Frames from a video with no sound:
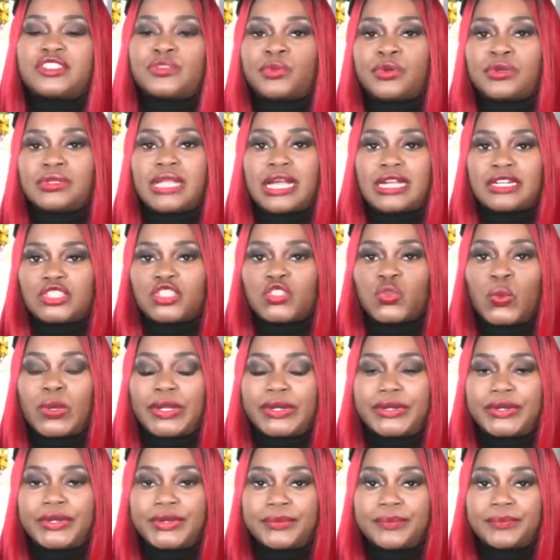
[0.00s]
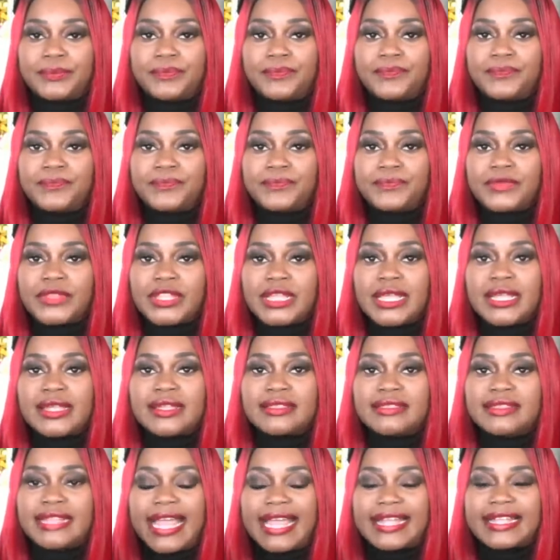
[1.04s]
pull out of Twitter?
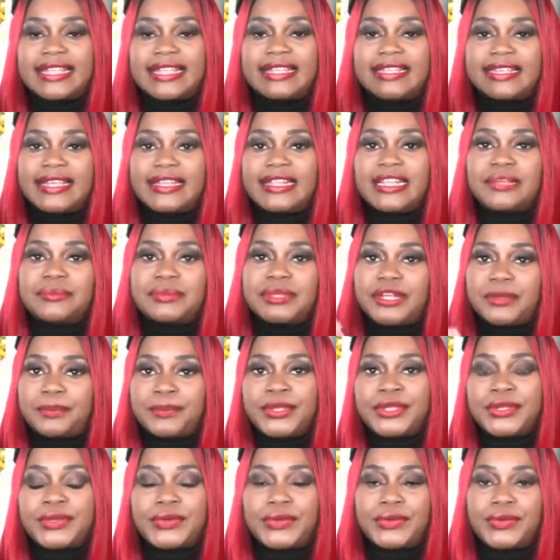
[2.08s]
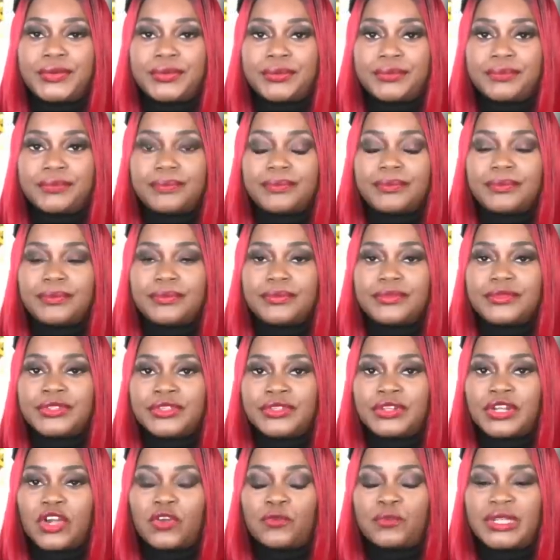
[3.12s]
That can get him in a pickle.
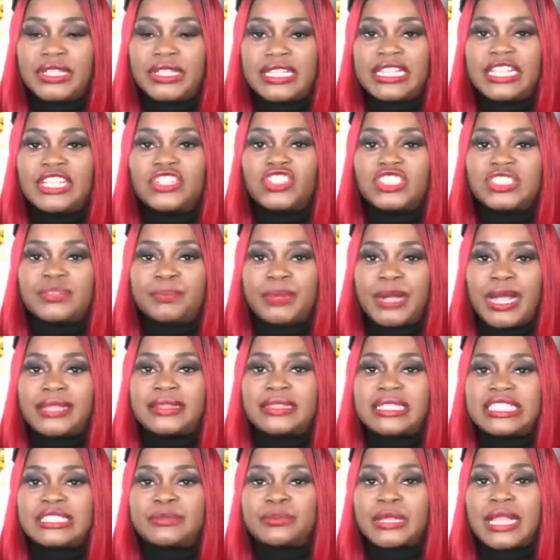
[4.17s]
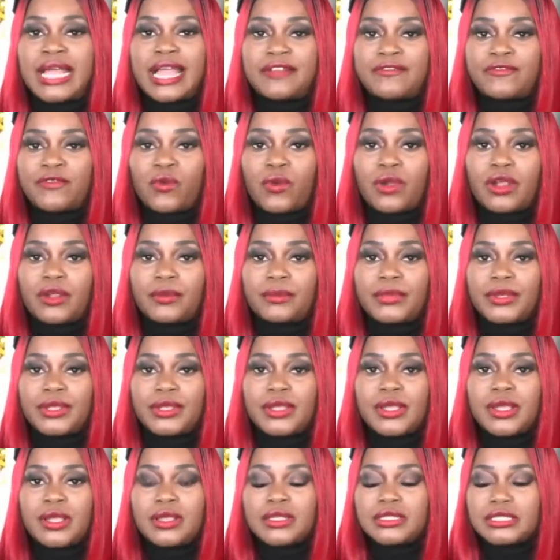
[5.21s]
You know, being that he just bought this platform.
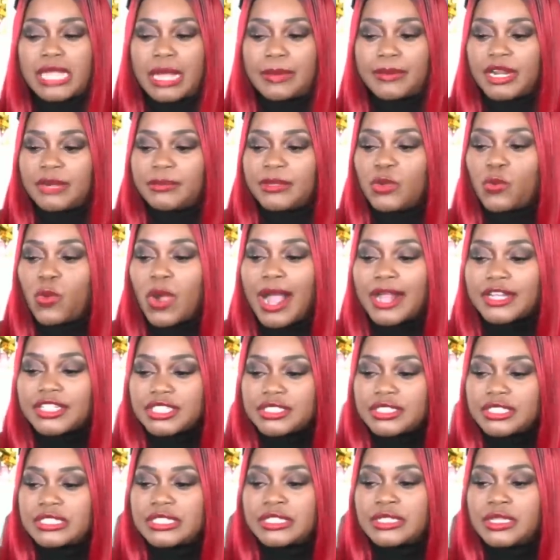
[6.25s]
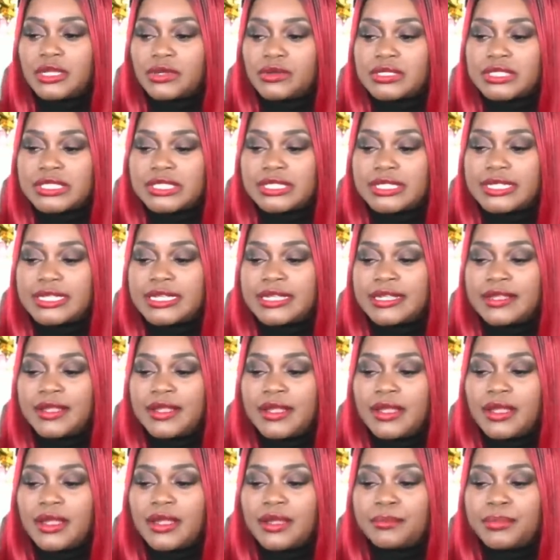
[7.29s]
So I'm going to be watching this closely.
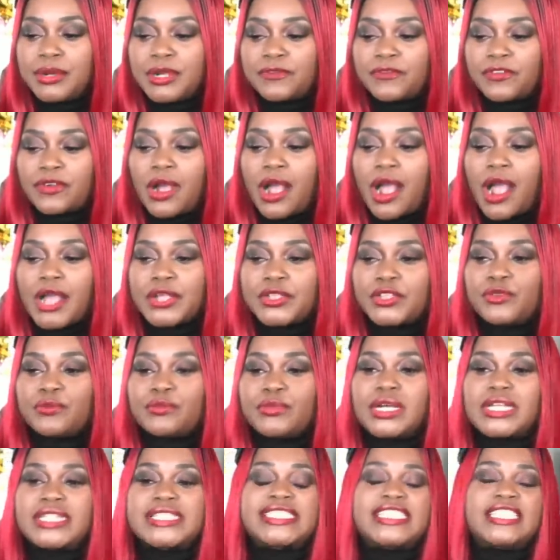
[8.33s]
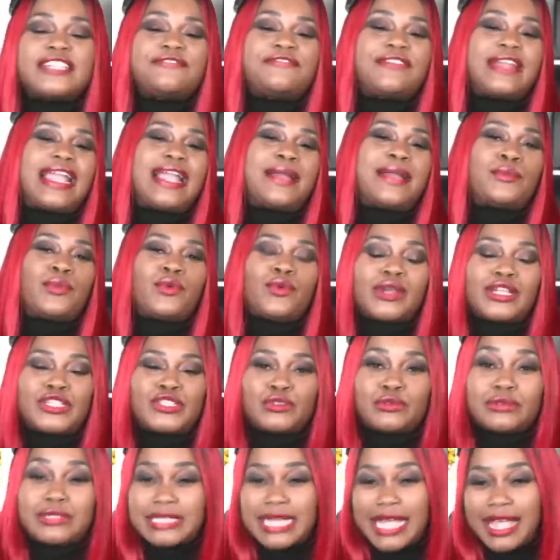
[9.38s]
But for all you musty fanboys
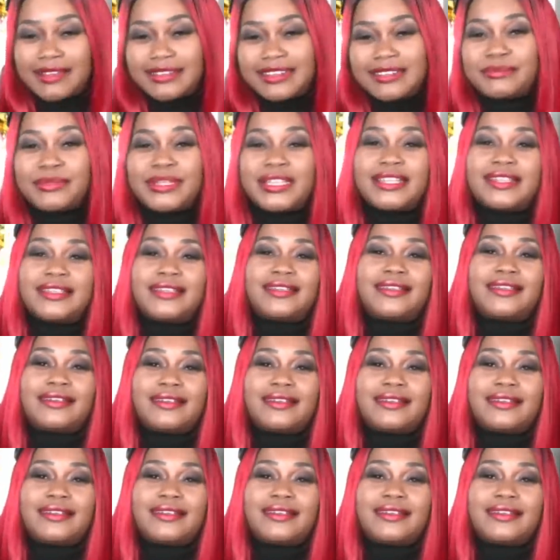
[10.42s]
who doubted me,